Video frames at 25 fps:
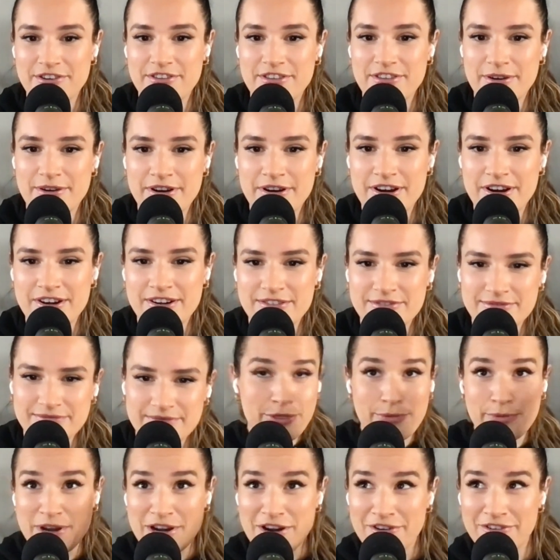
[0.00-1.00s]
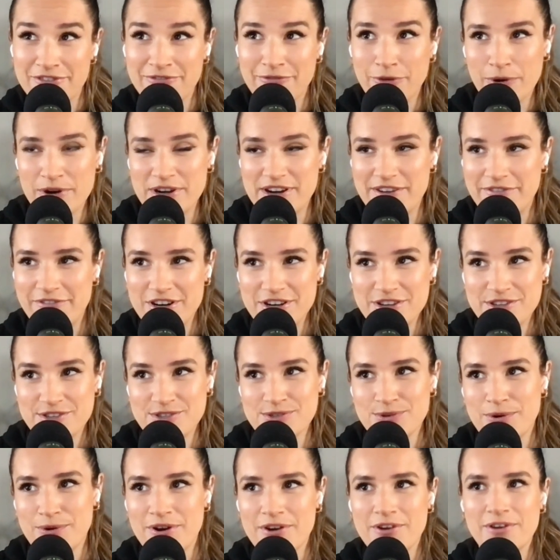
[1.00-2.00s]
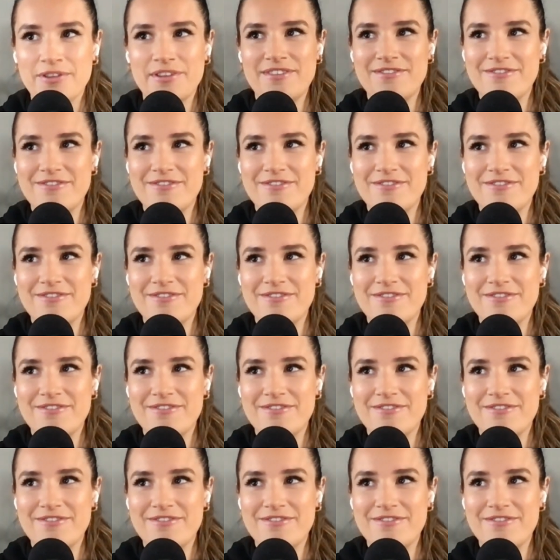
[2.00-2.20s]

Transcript: there were three or four different historical